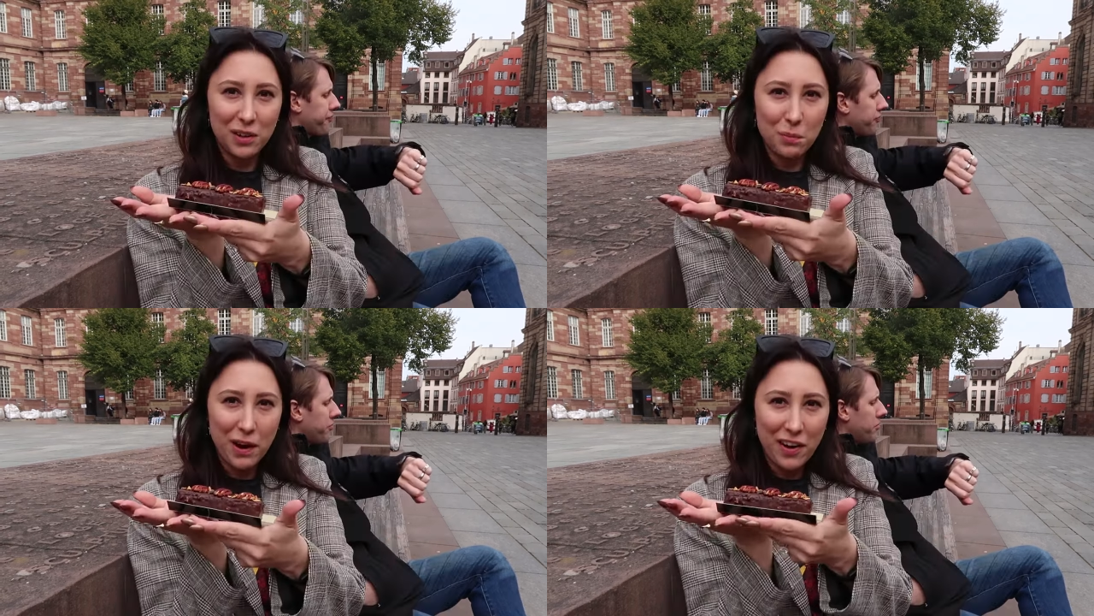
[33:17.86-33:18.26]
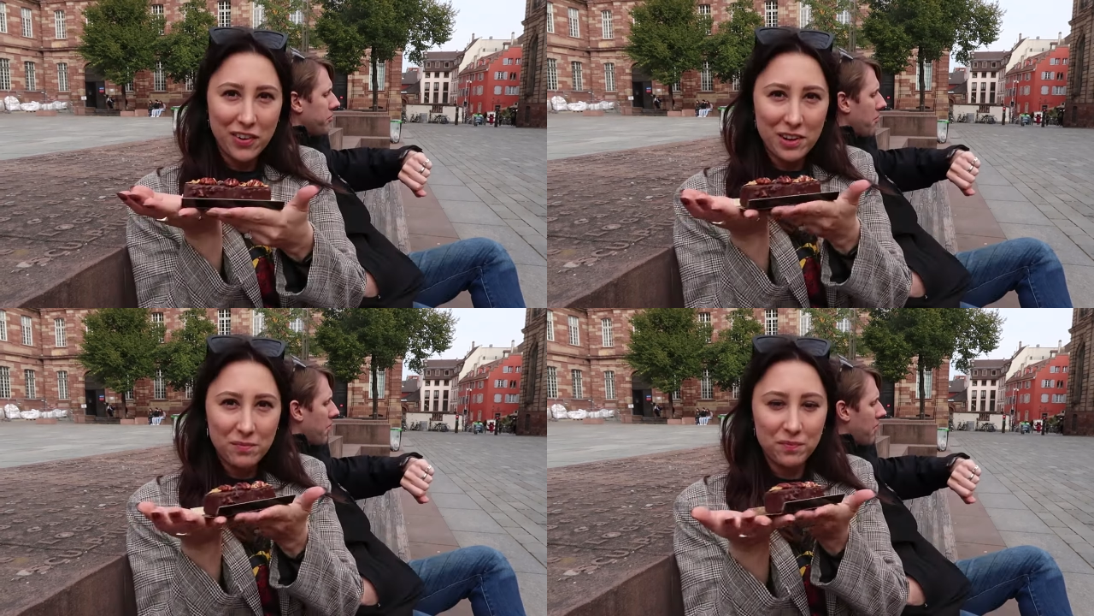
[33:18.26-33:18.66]
Speaker 1: a little
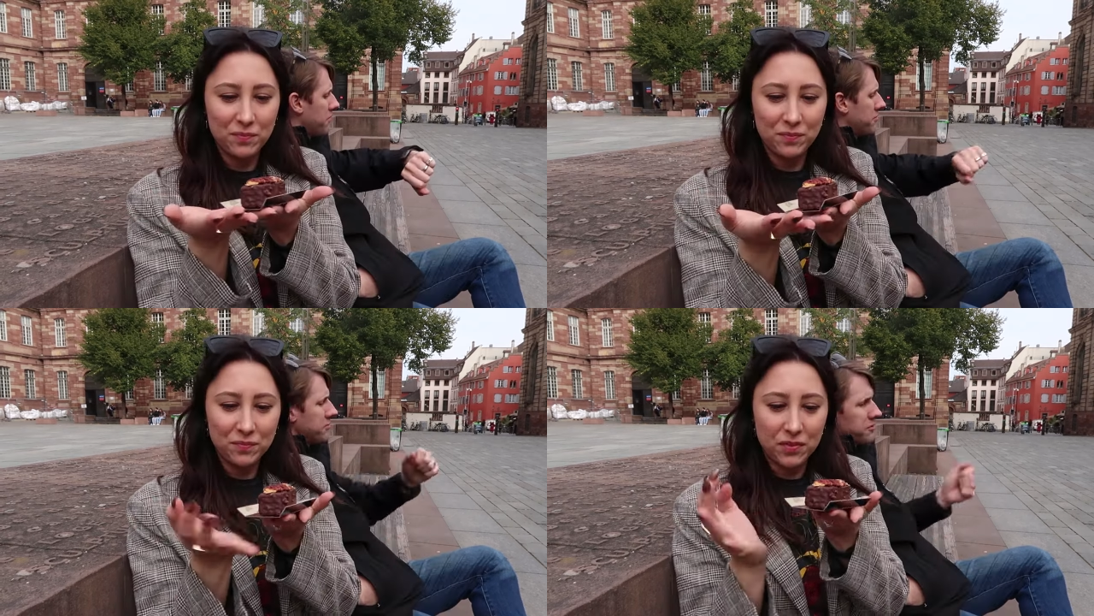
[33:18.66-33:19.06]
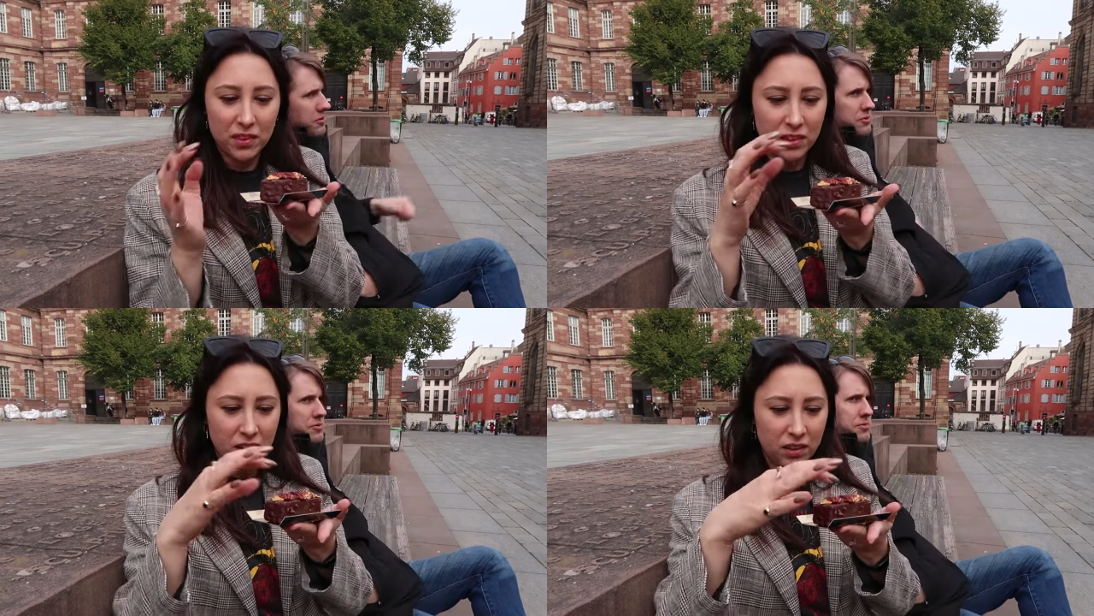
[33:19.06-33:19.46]
brownie.
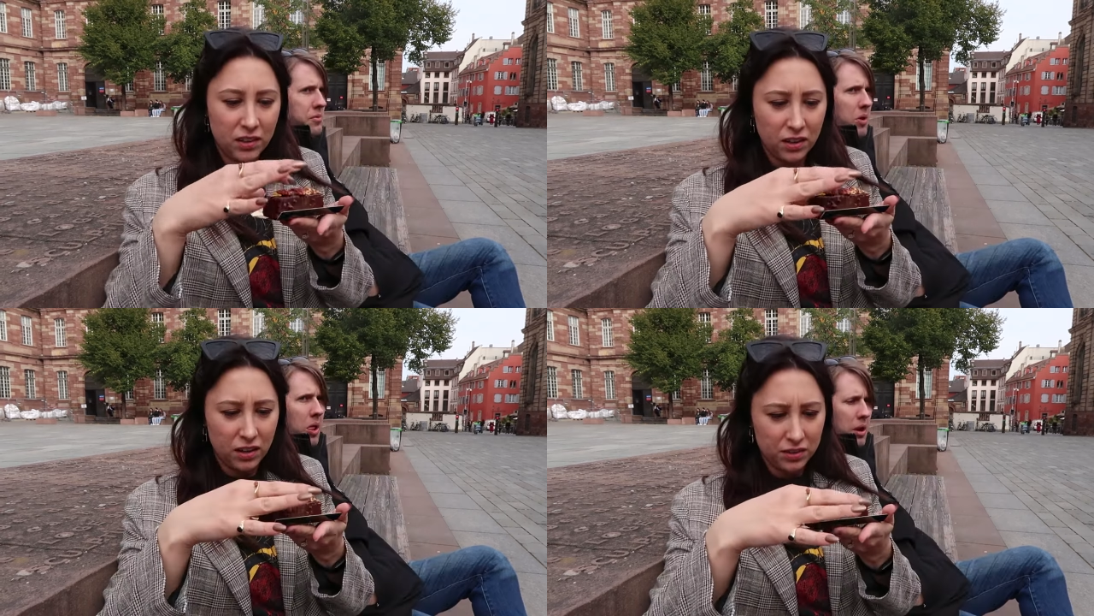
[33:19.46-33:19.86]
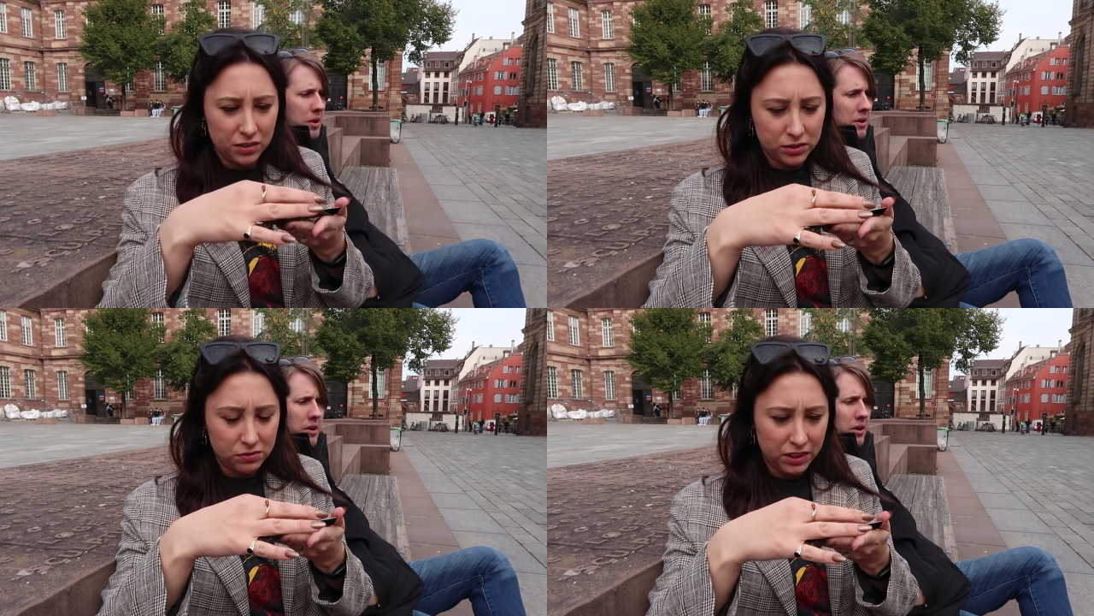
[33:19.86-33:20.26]

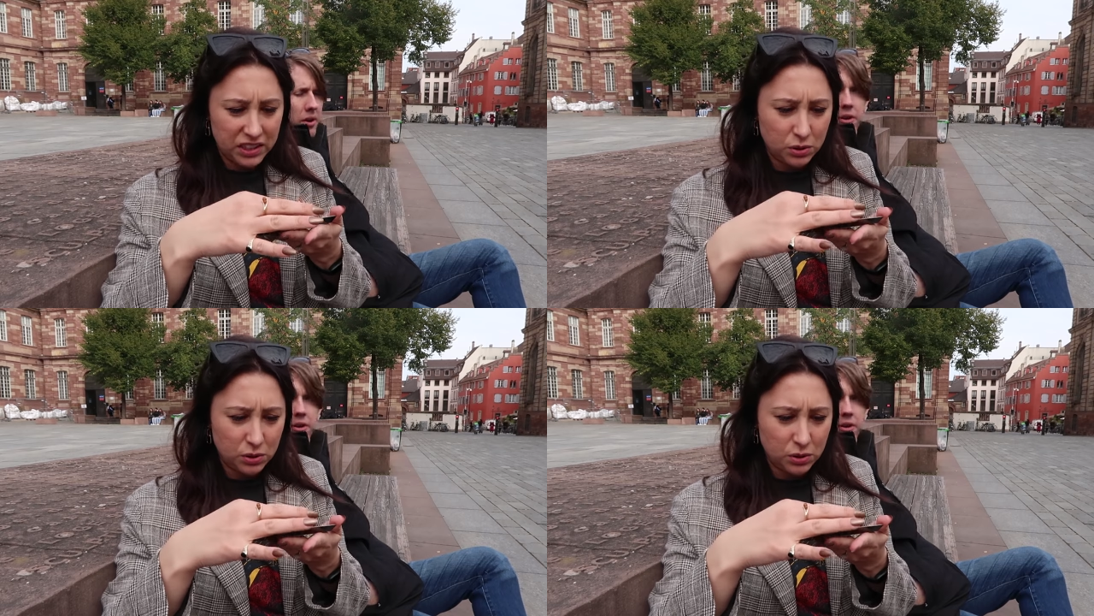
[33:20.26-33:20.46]
Although it's very